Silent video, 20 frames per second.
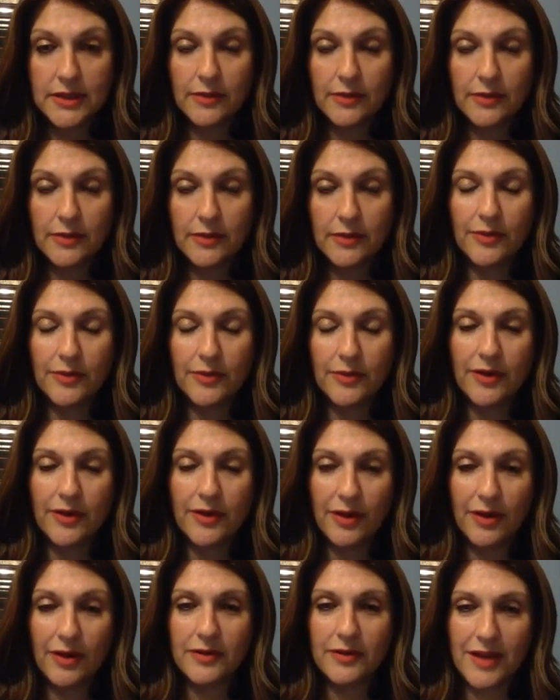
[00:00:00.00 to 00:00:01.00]

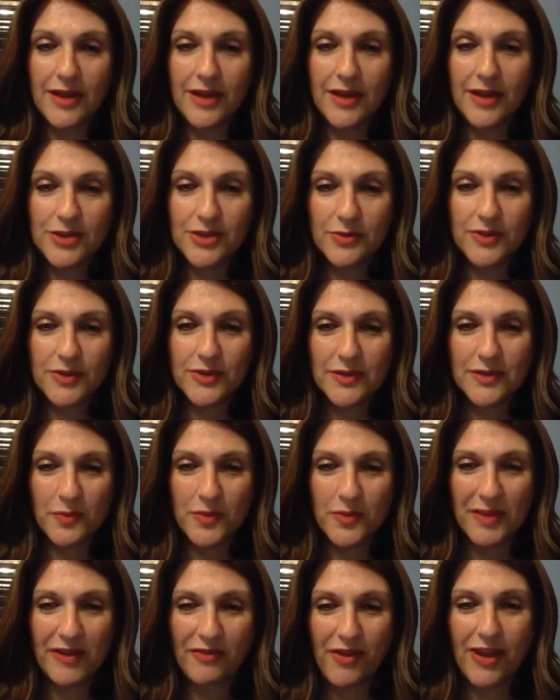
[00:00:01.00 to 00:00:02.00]
the air stewardesses
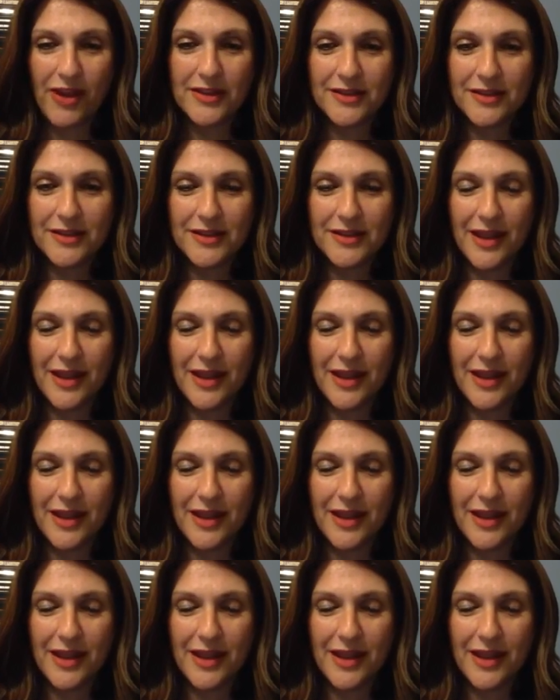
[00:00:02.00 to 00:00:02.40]
were my friends